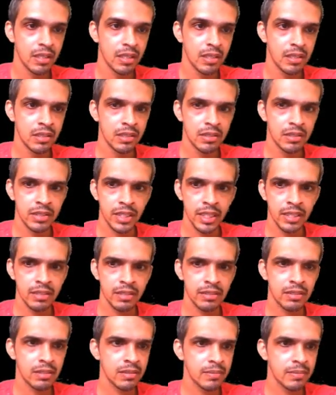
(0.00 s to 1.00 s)

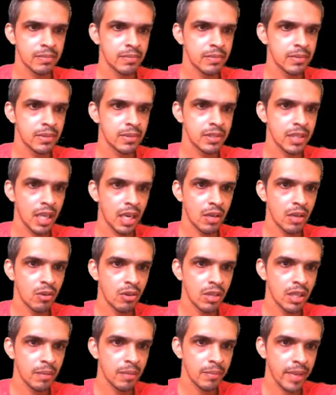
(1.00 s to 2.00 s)
Since the
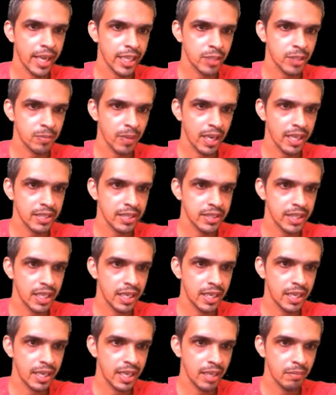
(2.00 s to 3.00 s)
algorithm expands a
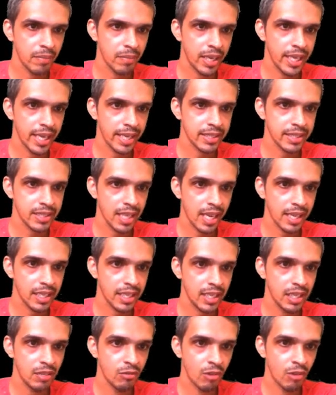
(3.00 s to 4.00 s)
tree by
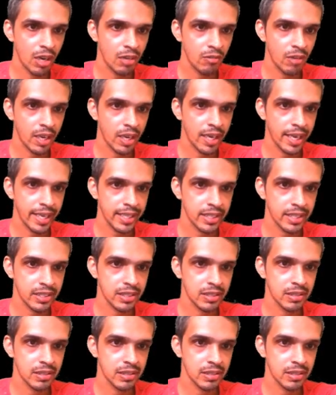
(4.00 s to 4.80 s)
exactly one vertex